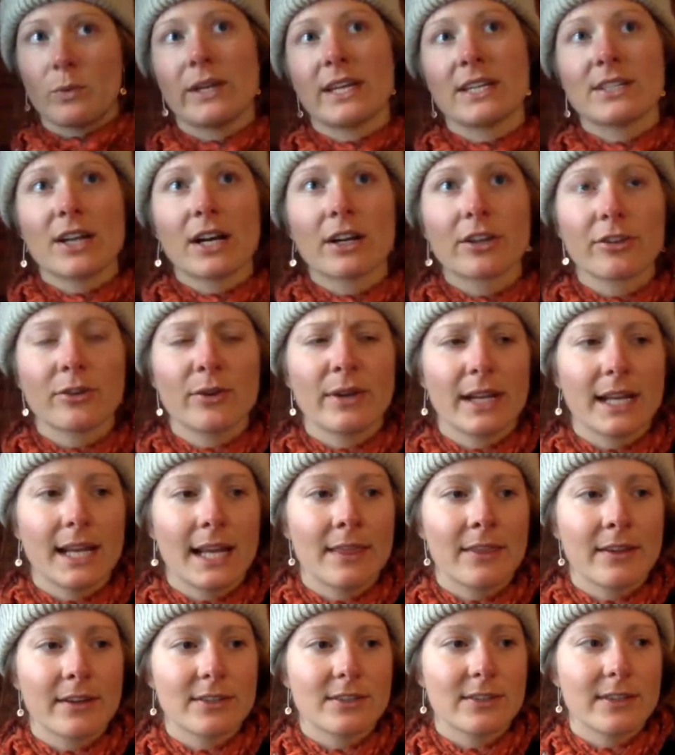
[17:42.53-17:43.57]
we can talk through it.
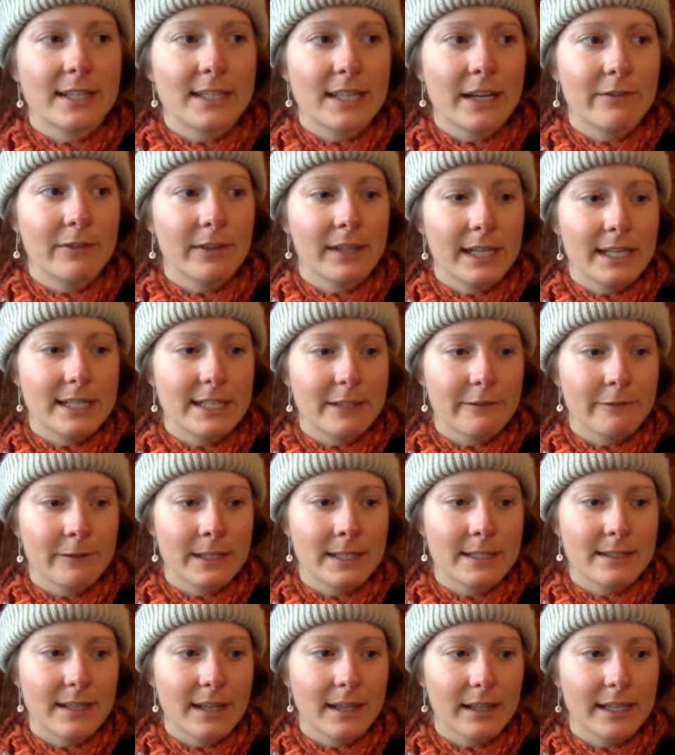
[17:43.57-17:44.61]
And there's definitely a
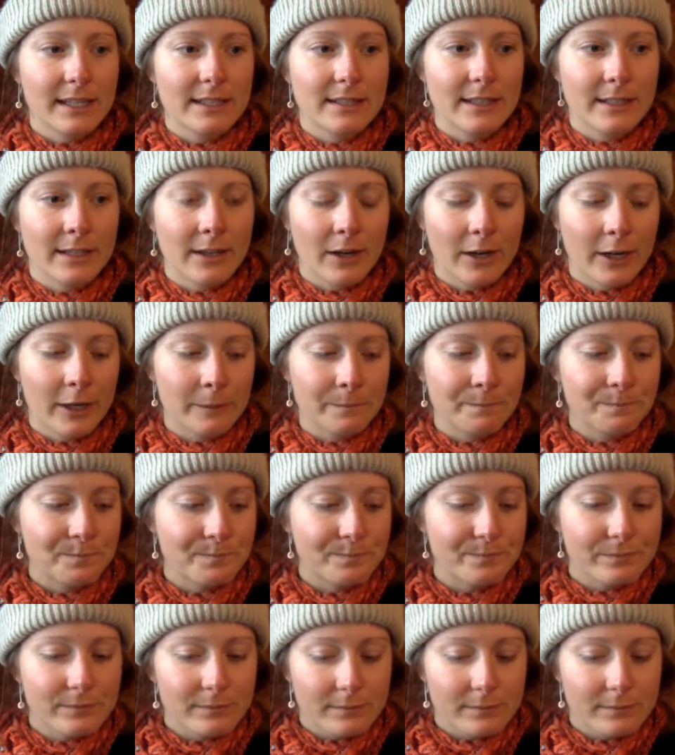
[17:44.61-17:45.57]
difference, at least in our